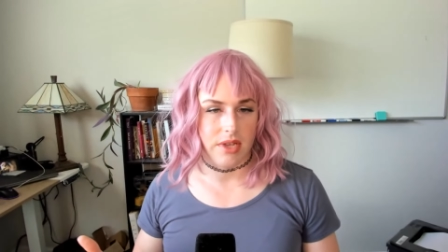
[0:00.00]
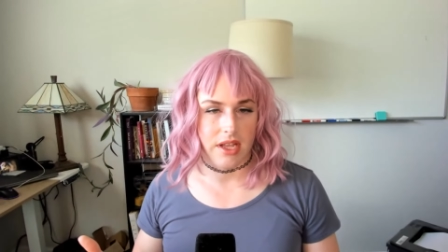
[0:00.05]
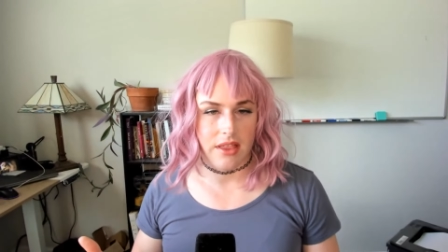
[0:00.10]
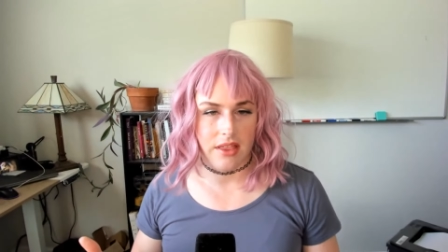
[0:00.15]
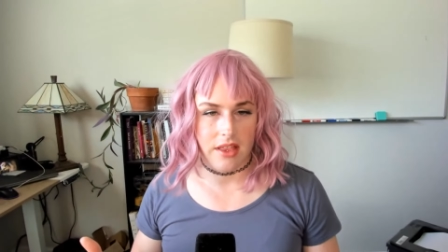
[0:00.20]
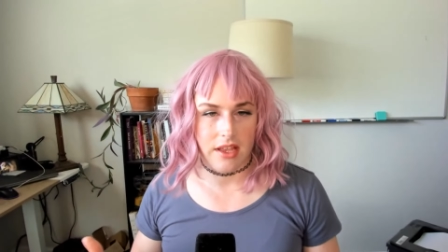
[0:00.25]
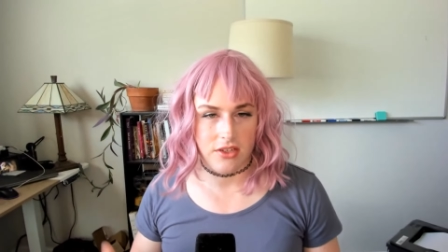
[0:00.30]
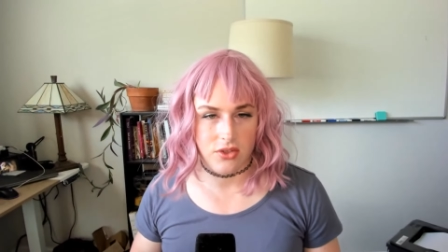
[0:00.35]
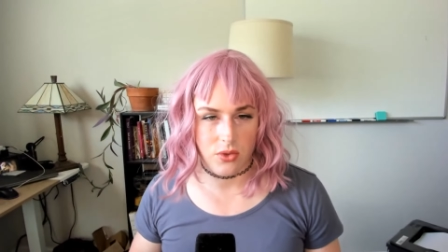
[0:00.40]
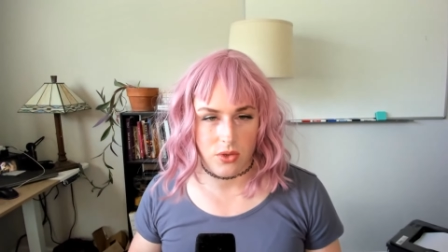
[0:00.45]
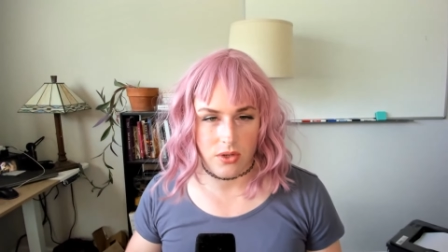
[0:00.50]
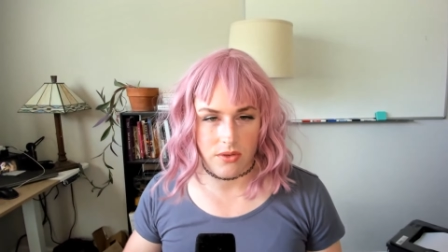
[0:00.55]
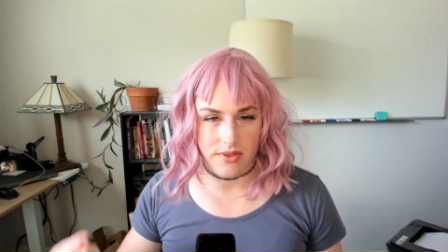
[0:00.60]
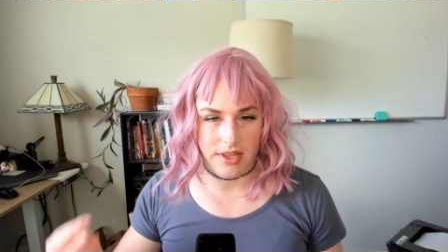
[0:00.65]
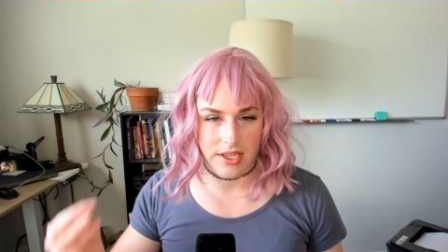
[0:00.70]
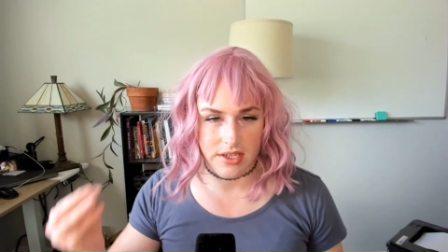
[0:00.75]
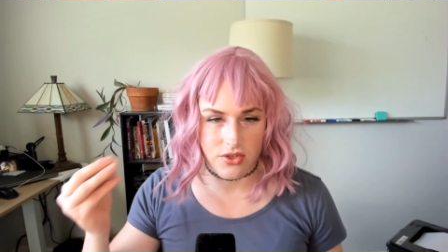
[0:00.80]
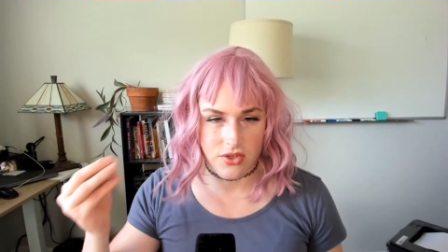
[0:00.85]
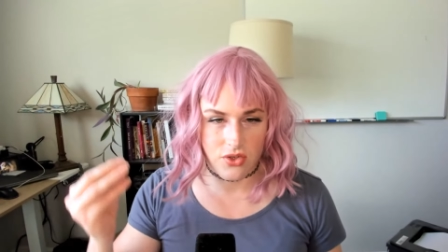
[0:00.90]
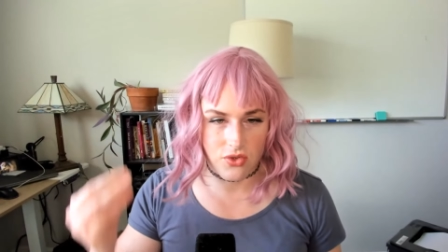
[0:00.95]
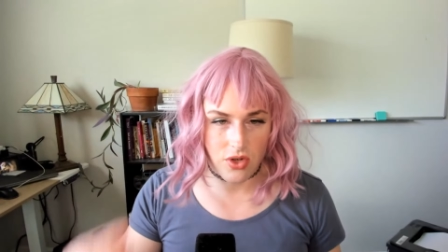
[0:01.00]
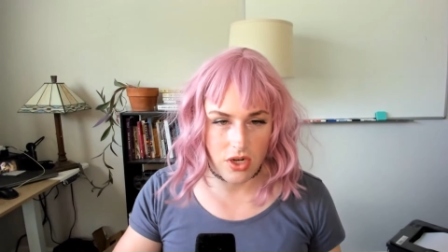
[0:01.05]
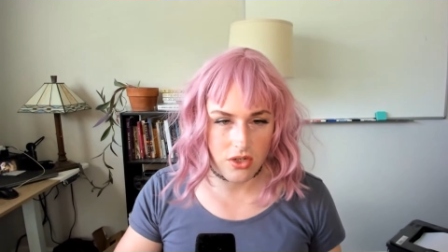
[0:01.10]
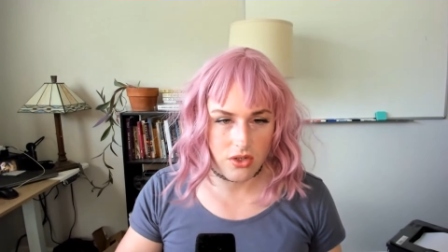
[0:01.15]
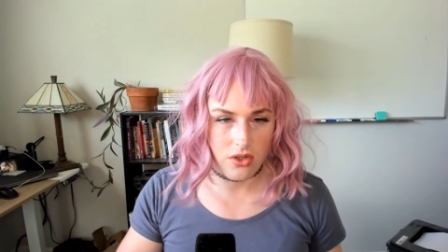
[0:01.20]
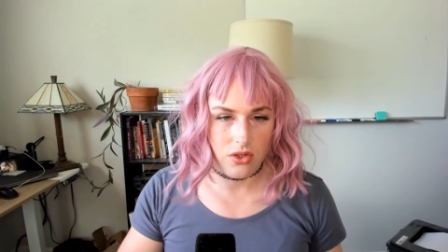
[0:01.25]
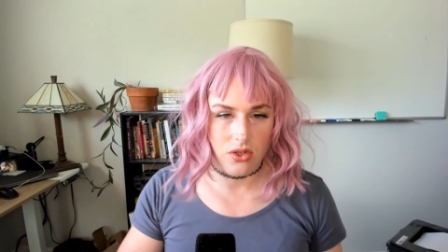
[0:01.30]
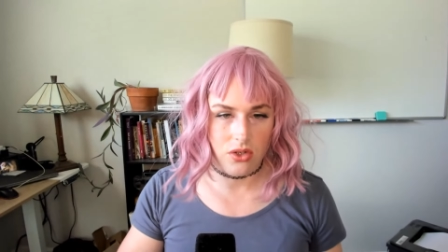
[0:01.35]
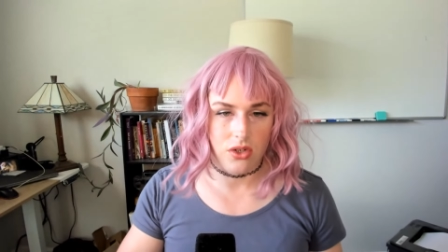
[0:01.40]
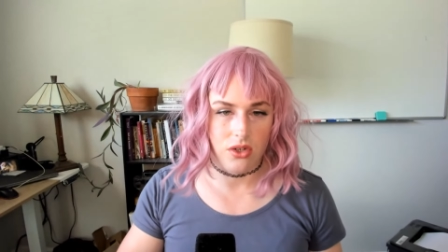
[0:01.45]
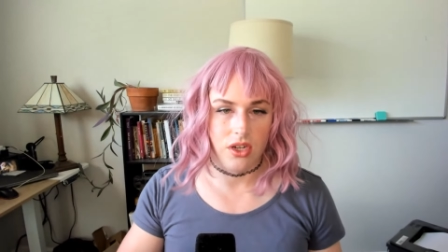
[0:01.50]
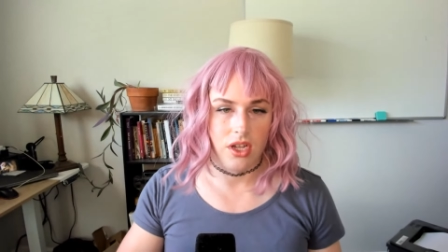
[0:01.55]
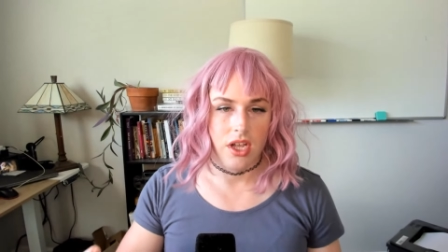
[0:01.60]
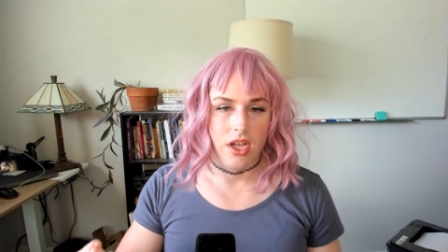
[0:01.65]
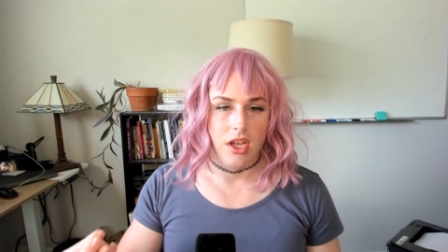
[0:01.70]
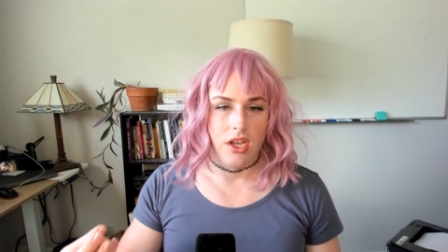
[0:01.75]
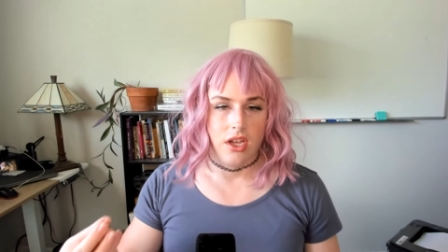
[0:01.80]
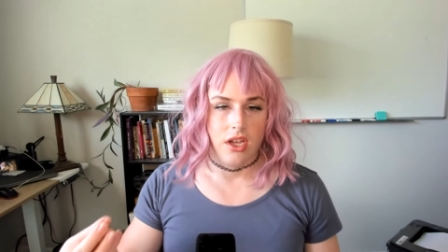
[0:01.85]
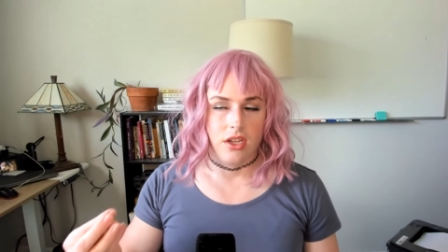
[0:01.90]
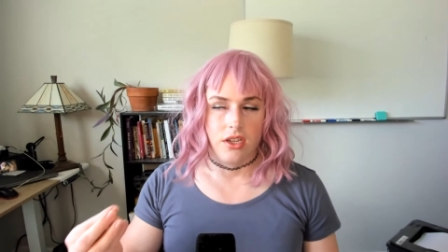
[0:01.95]
and that sort of like struggle
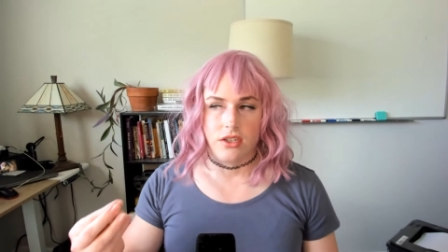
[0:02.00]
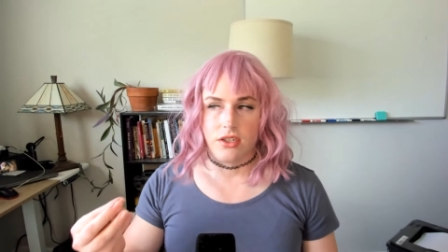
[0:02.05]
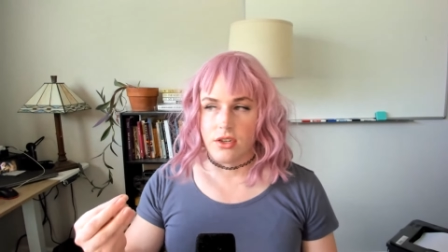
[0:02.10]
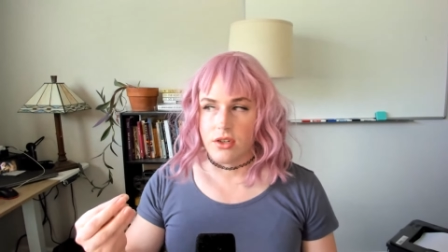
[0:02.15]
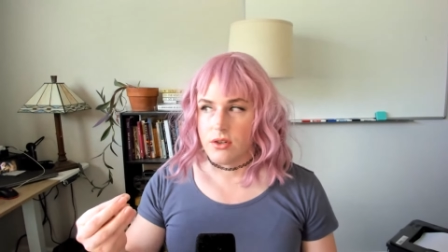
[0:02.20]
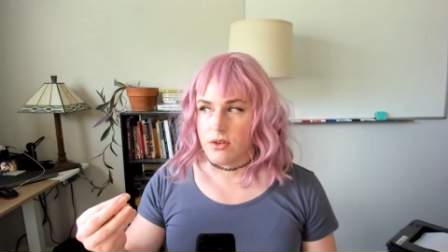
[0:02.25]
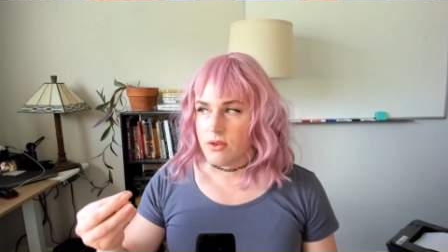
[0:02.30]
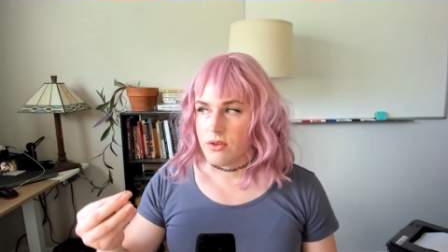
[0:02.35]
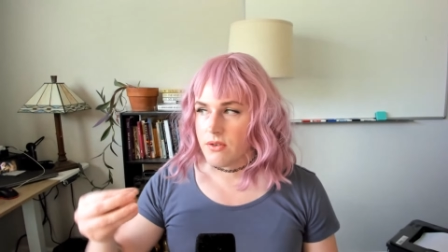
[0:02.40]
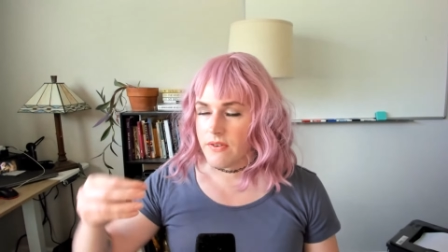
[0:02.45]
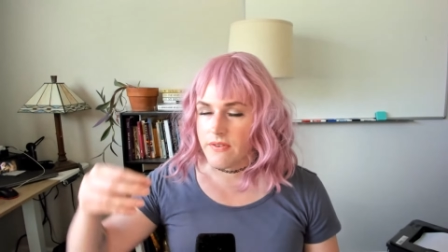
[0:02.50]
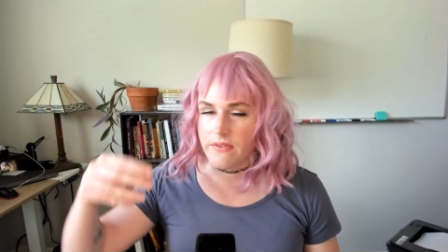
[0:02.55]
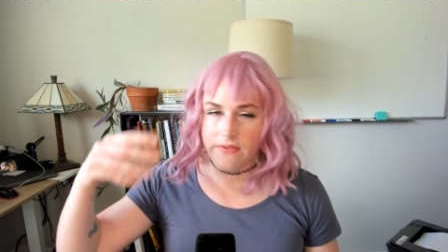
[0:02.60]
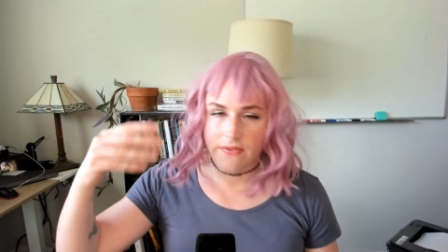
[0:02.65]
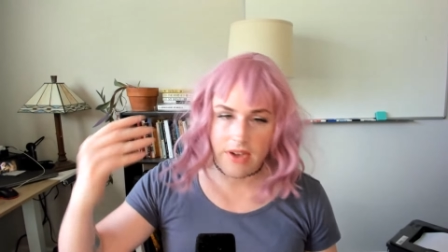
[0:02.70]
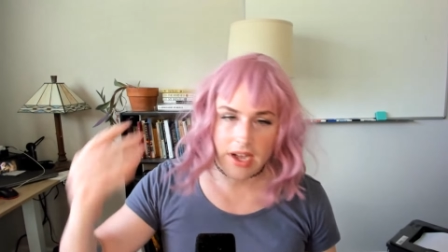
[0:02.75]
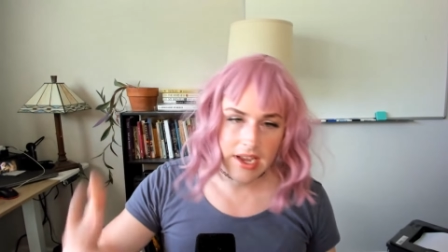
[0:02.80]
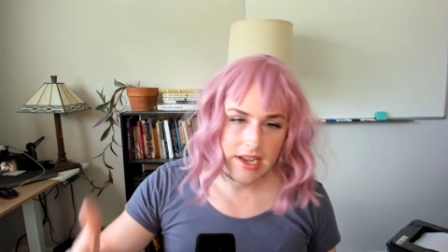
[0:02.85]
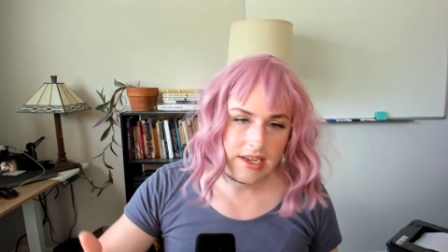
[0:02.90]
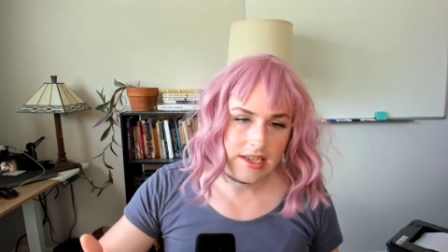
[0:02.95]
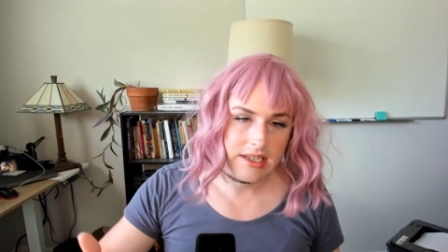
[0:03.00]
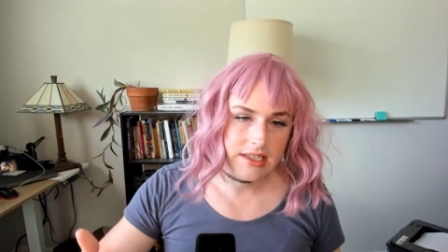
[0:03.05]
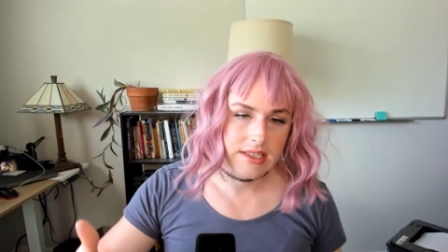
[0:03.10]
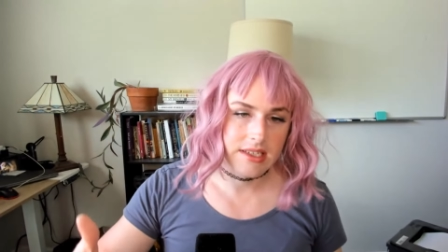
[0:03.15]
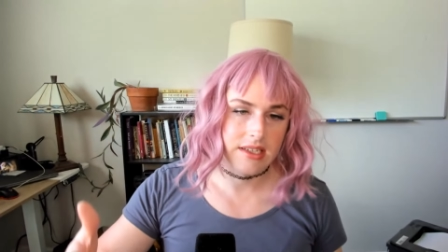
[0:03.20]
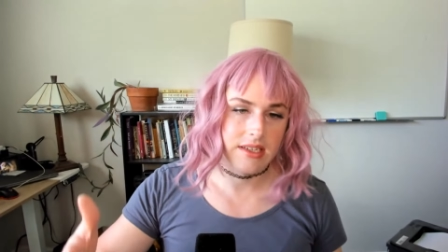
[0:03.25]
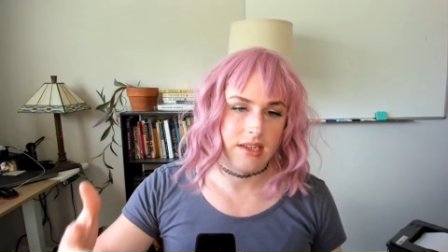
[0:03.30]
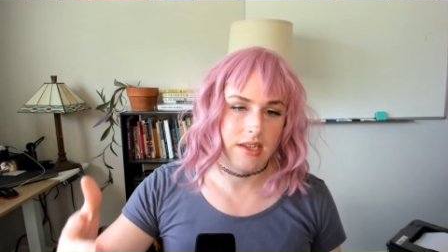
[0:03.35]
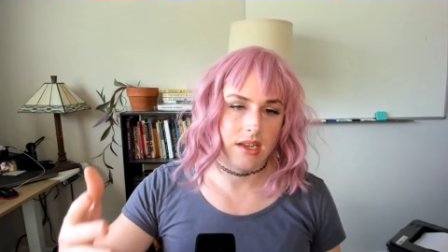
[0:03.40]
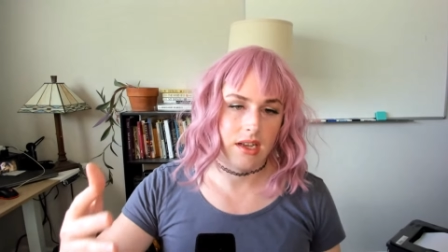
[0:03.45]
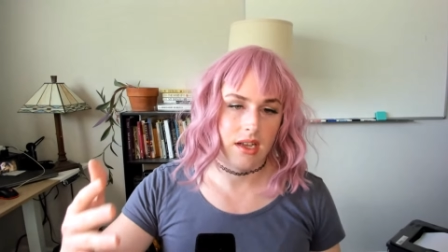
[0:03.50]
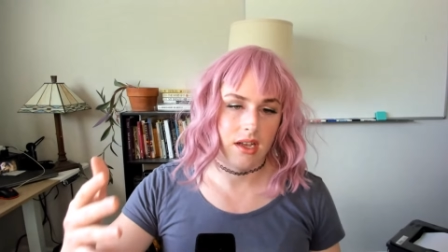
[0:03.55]
to fight,